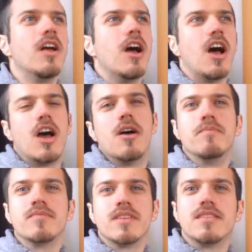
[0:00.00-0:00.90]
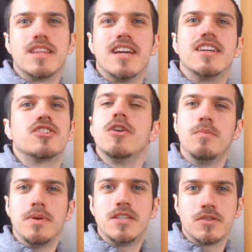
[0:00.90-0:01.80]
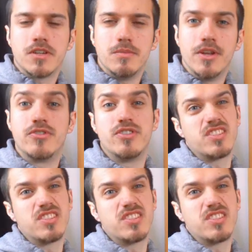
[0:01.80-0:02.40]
of their showpiece documentaries